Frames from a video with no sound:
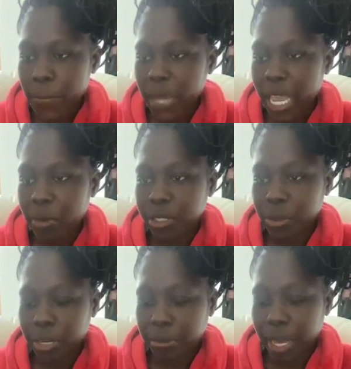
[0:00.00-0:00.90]
It was
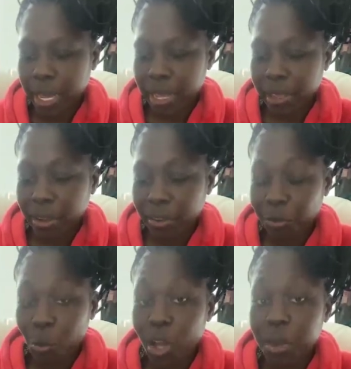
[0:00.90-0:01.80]
one of
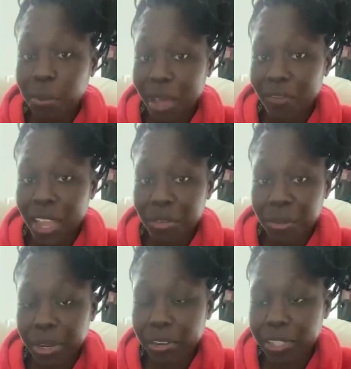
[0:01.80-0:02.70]
my
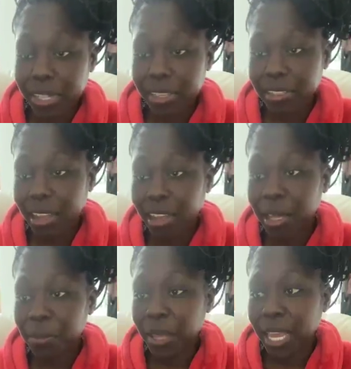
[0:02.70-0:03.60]
favorite readers at the
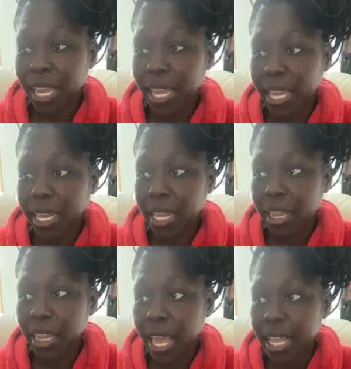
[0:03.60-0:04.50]
time, and
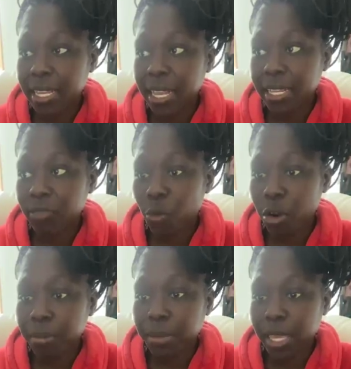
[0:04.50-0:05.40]
they
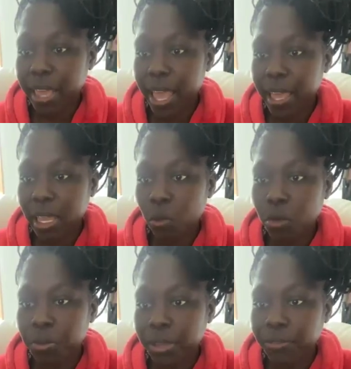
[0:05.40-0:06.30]
informed me that it
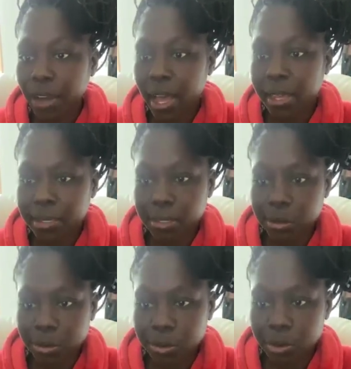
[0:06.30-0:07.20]
would be fine
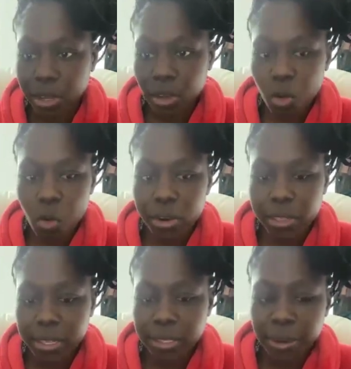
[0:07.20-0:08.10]
to
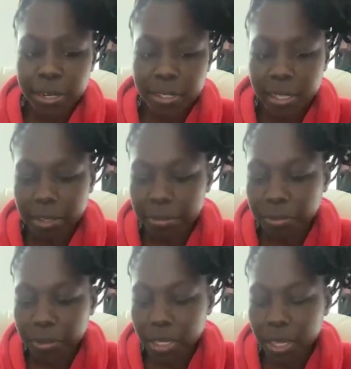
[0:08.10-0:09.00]
court this person.
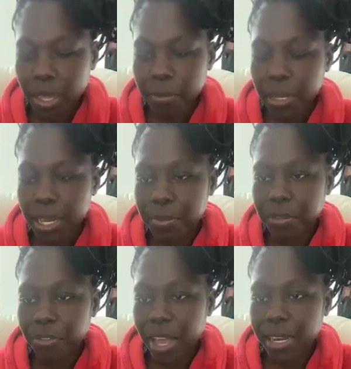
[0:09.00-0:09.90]
But come
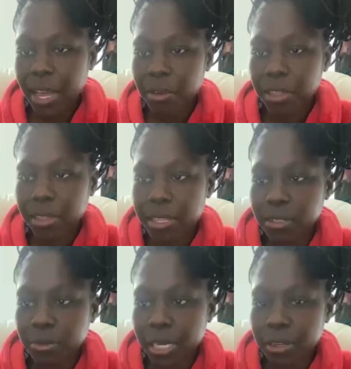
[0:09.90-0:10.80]
to find out that
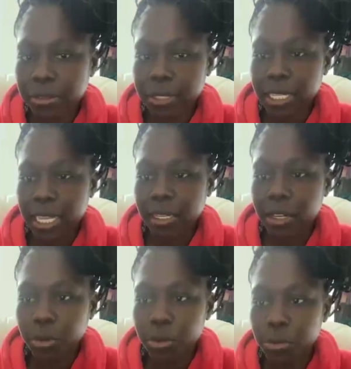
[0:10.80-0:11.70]
this reader was in
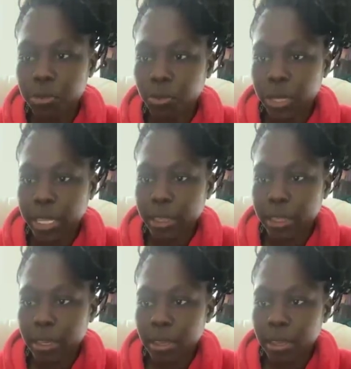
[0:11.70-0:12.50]
cahoots with